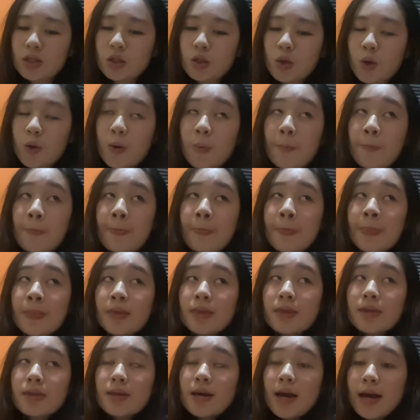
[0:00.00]
so
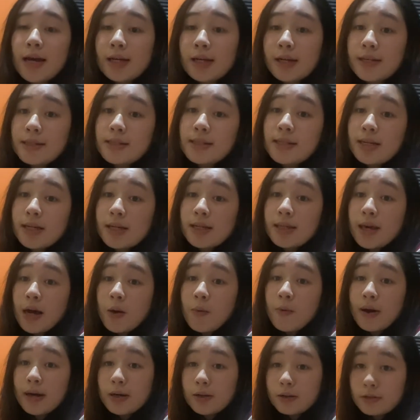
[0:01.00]
I consider that
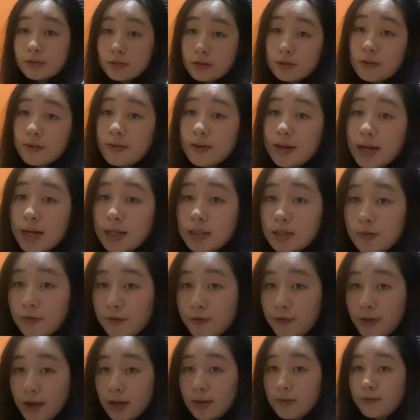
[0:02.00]
one also as a
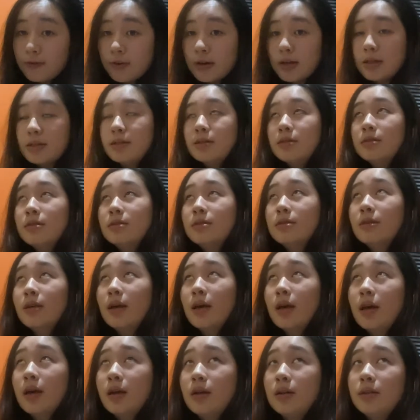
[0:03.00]
fake friends
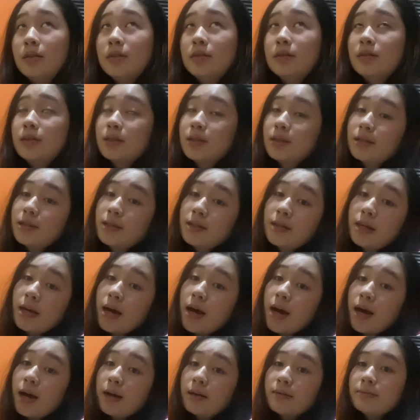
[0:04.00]
and
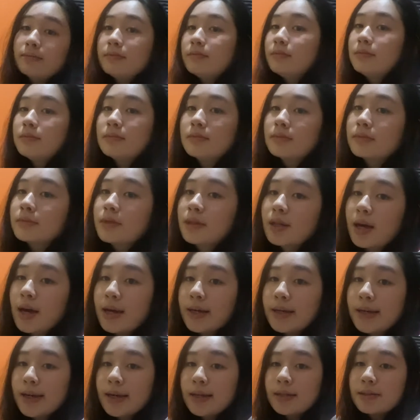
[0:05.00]
yeah, I
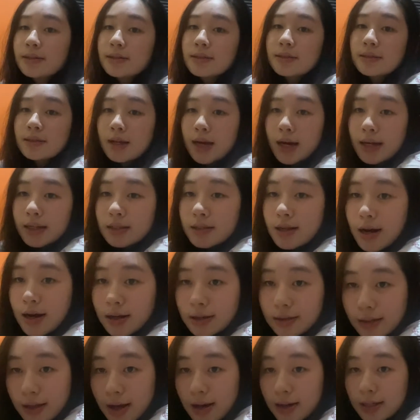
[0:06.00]
guess I
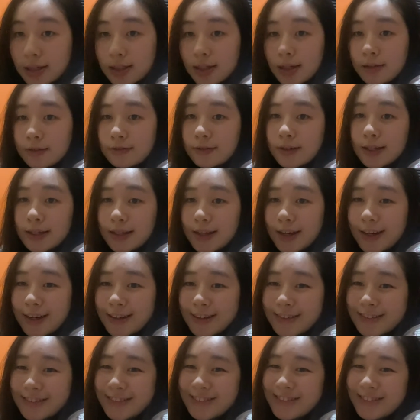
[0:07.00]
talk long enough right now.